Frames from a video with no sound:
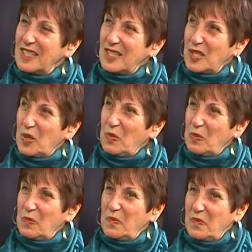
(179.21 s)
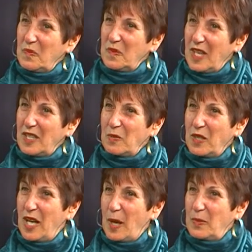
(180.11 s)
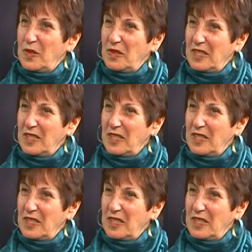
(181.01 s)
So that's what happened,